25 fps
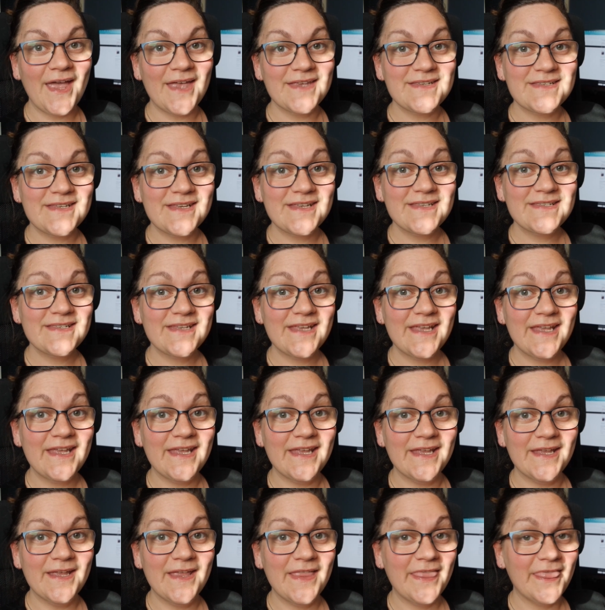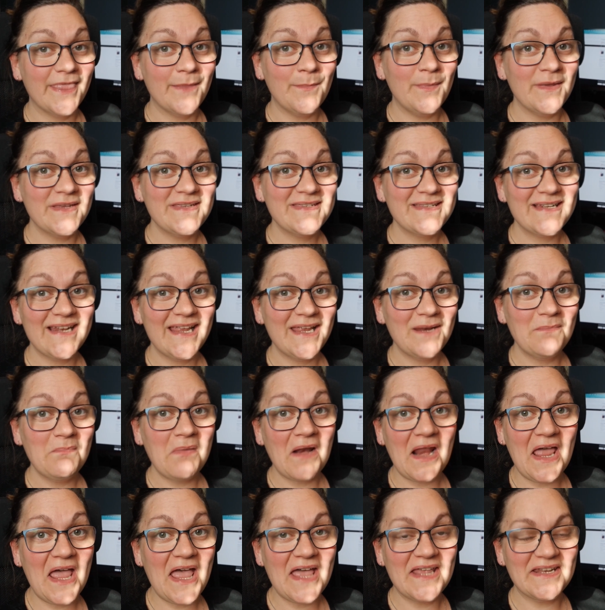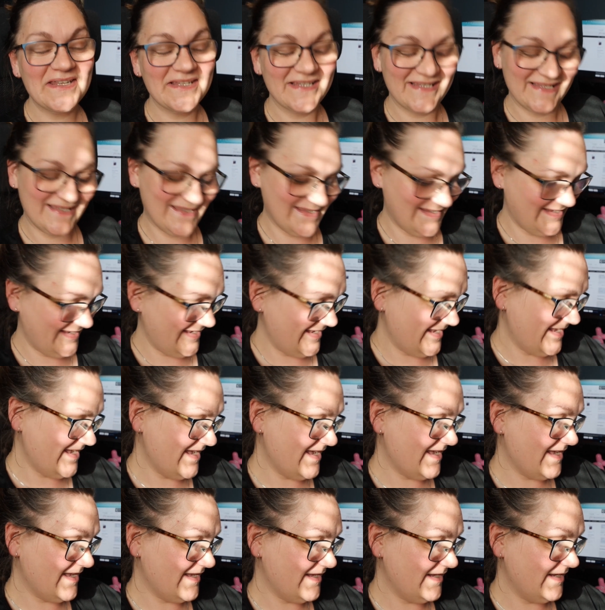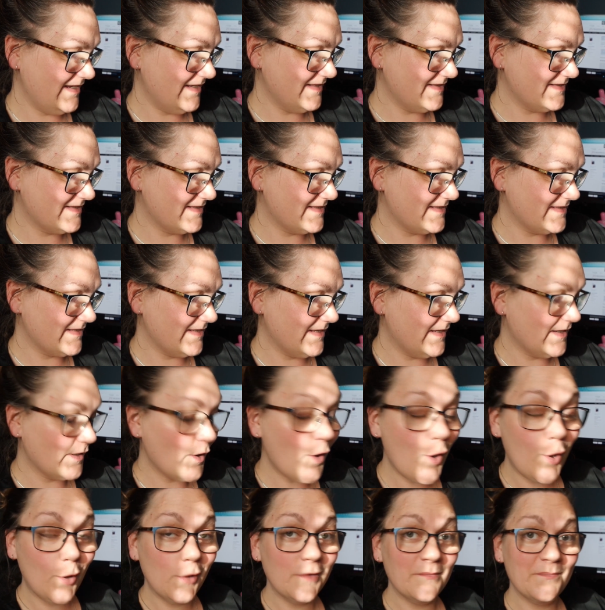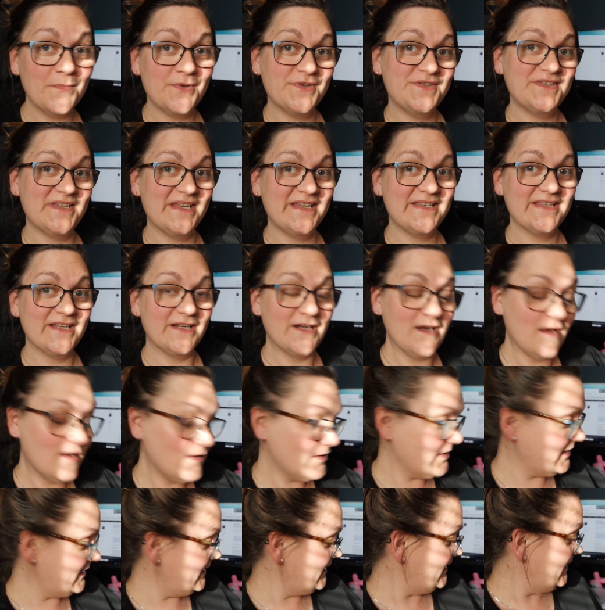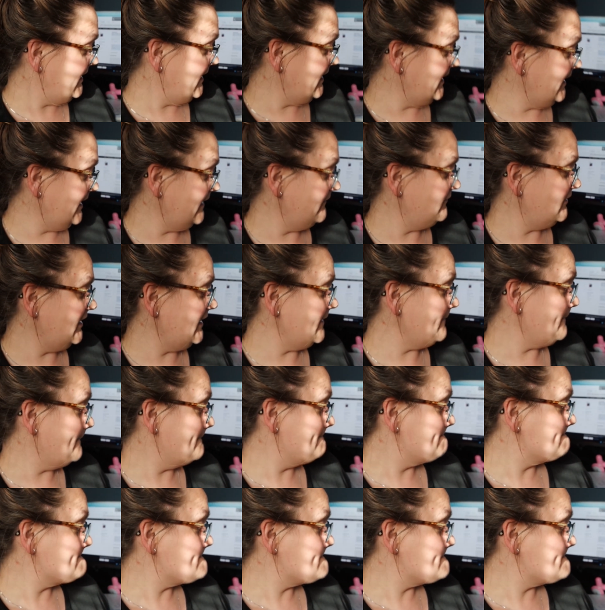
As they say, the best laid plans. It's almost 6 o'clock in the evening.